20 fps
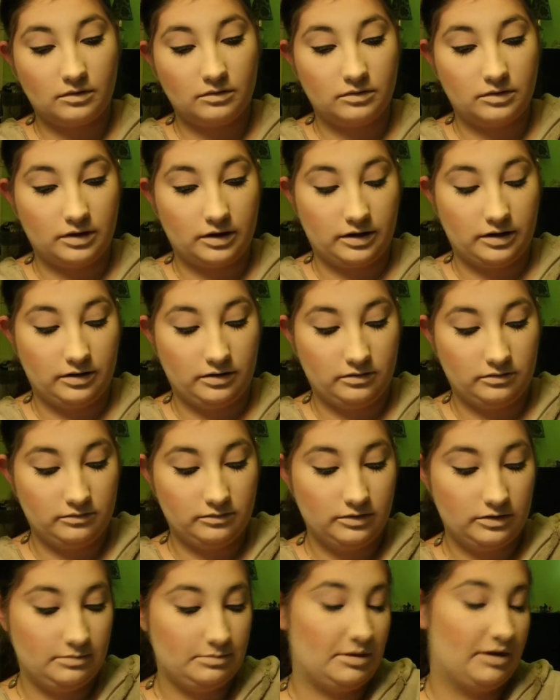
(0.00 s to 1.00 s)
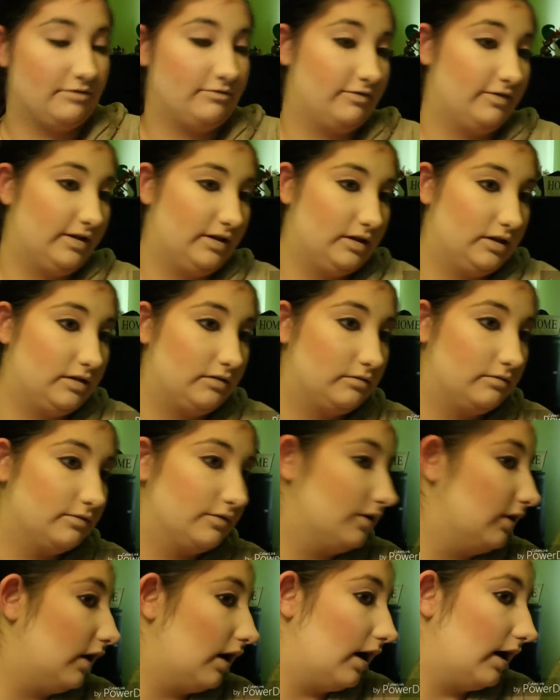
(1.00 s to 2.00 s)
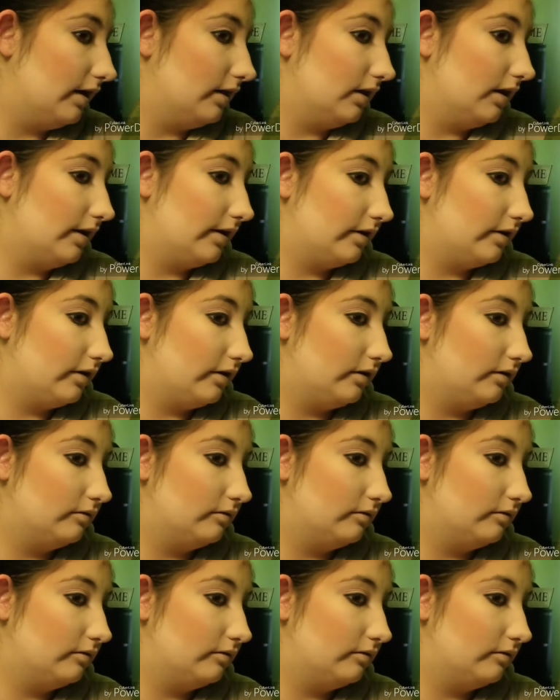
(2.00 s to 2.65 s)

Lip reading: Okay, what am I feeling for highlighter?